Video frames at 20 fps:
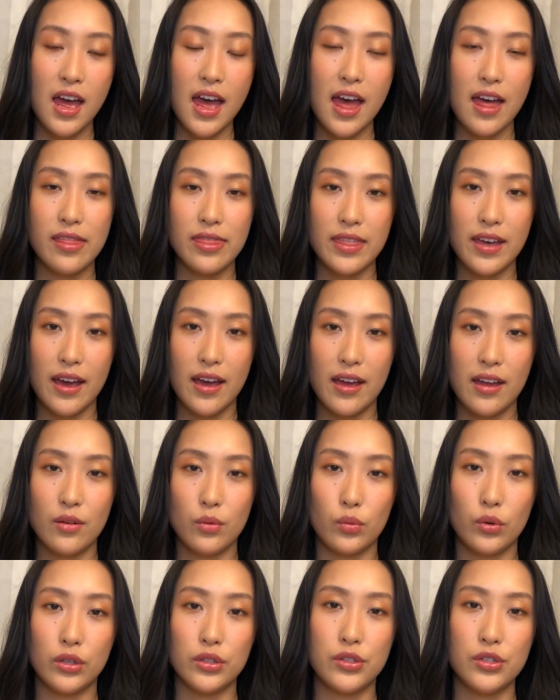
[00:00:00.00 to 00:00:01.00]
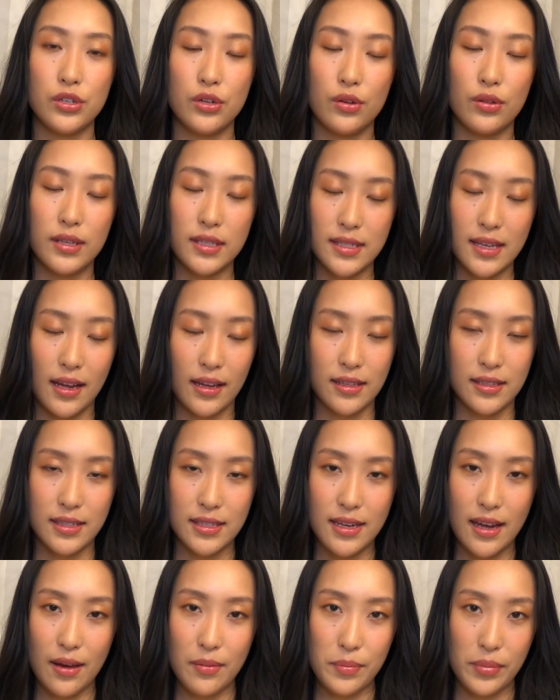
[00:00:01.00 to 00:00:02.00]
and then we'll do the second
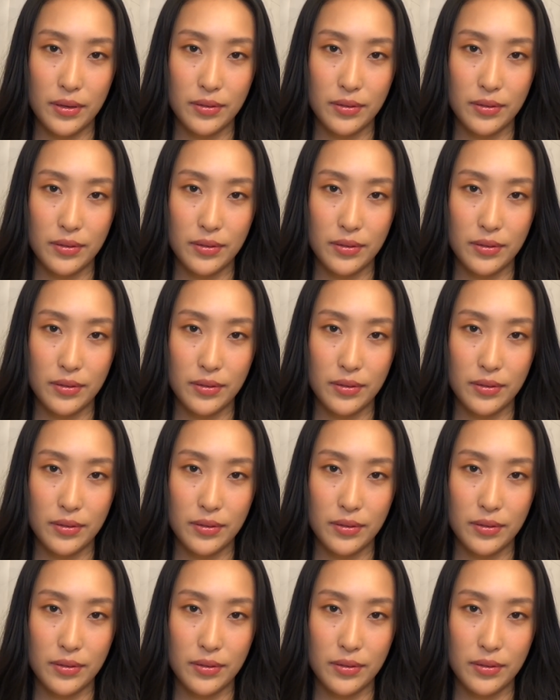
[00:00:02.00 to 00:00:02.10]
step.